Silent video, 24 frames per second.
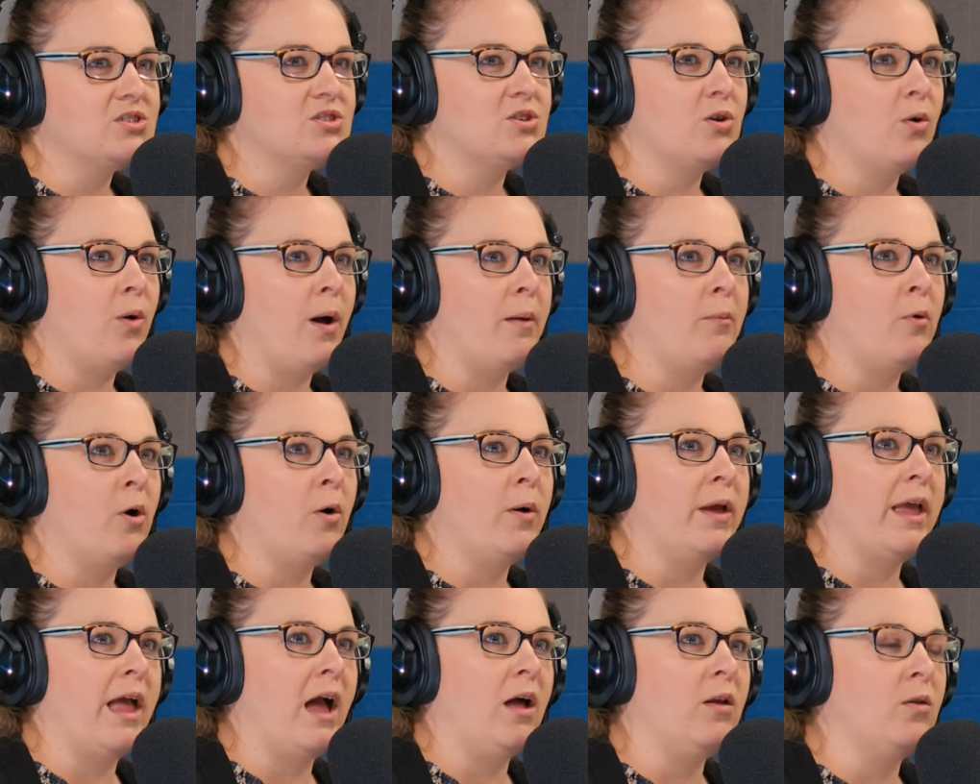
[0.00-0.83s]
Mm-hmm. So I'm
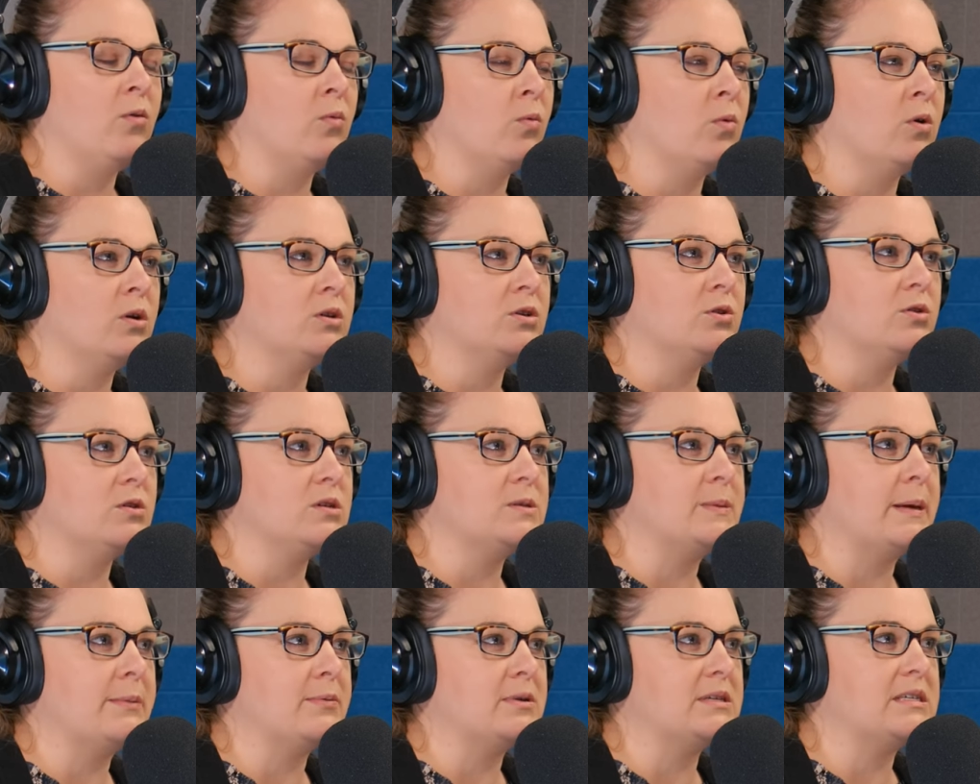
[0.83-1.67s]
going, how in the world do these
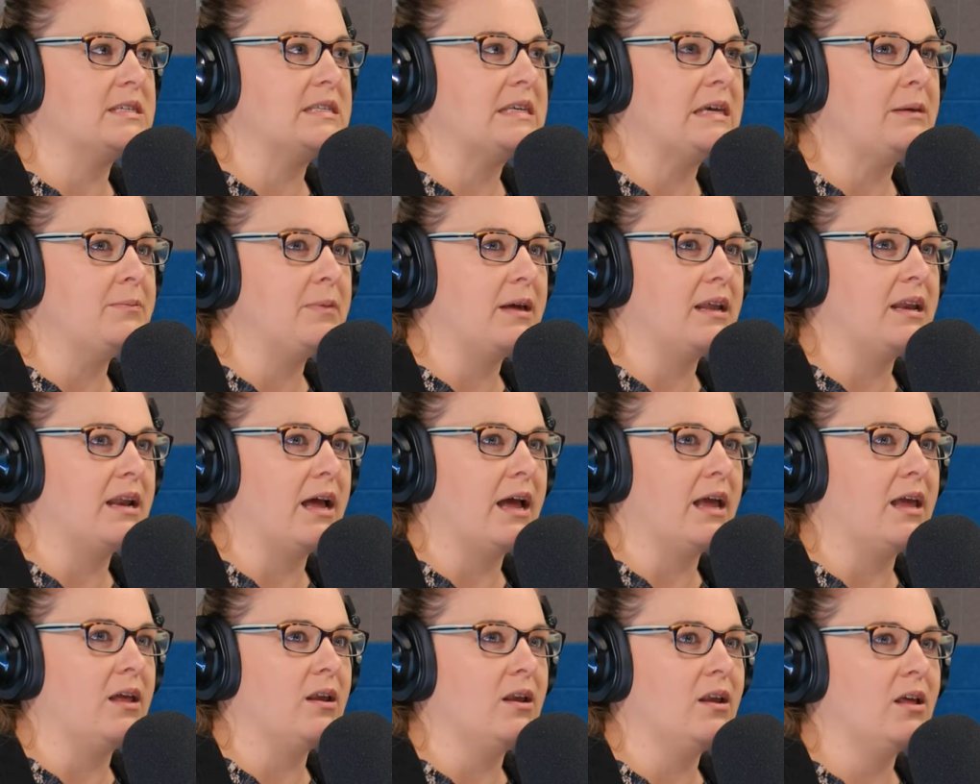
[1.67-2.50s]
people sleep at
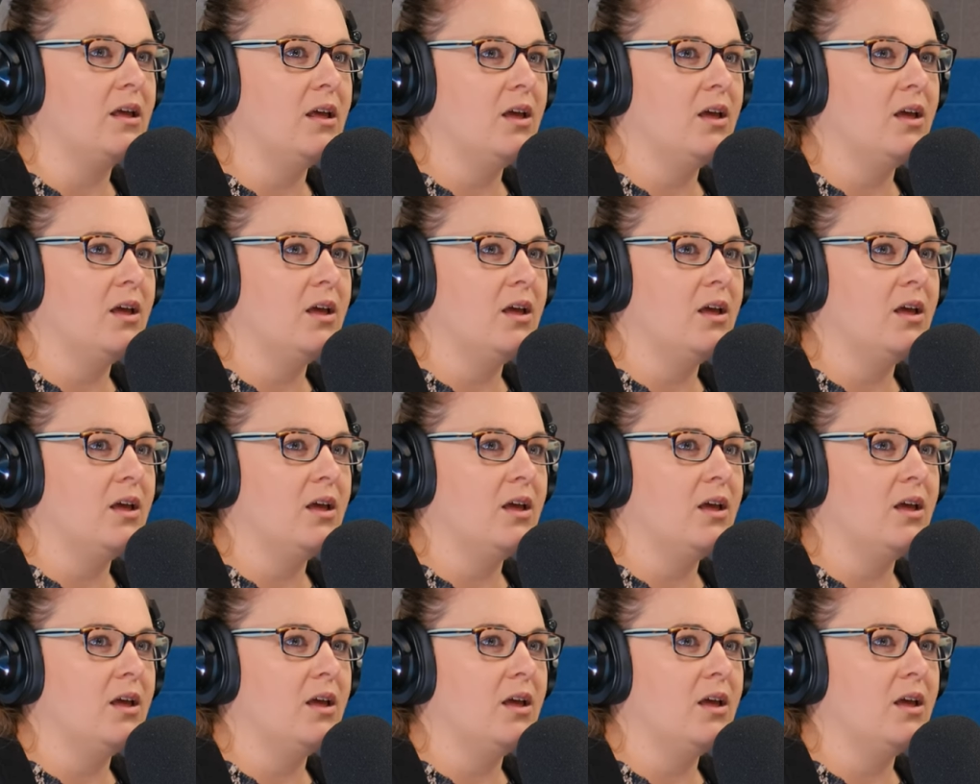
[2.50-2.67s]
night